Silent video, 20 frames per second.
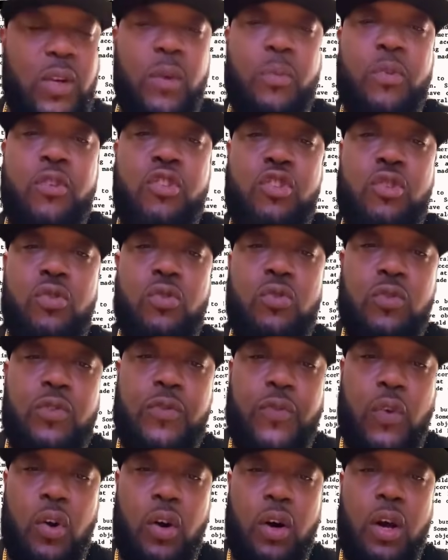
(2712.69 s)
what it was
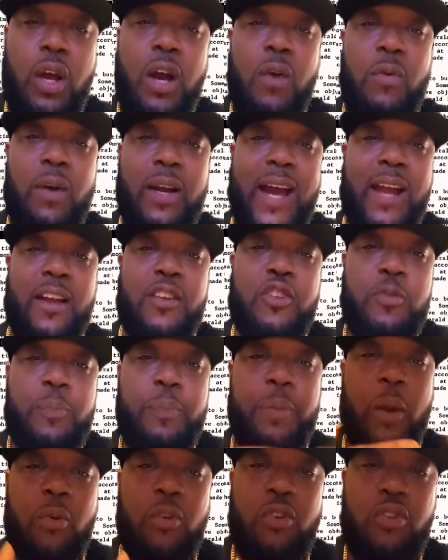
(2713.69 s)
used for, what kind of
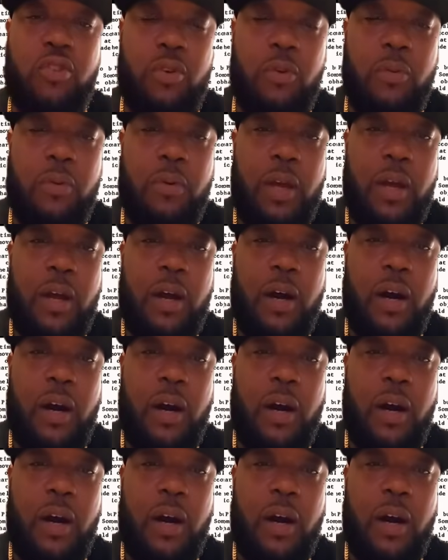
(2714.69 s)
spiritual